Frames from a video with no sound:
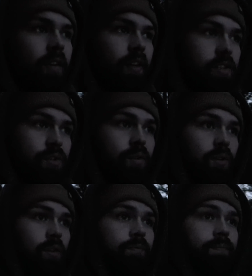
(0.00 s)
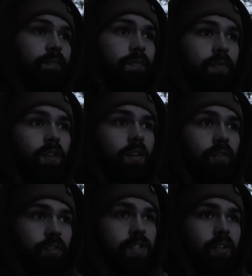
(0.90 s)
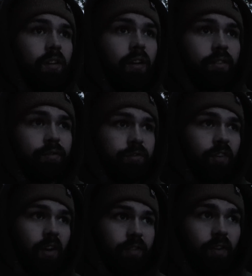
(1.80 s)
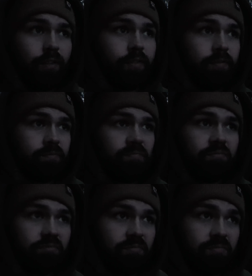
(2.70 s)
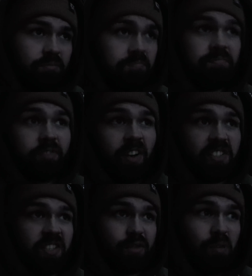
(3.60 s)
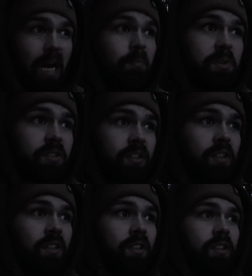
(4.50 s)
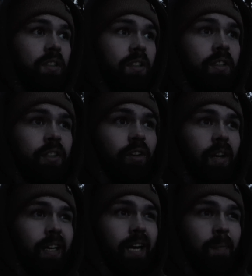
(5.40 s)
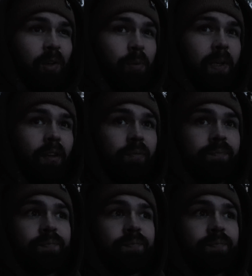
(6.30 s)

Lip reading: unless you're fishing like 35, 36 wraps, you're not hitting that middle bit.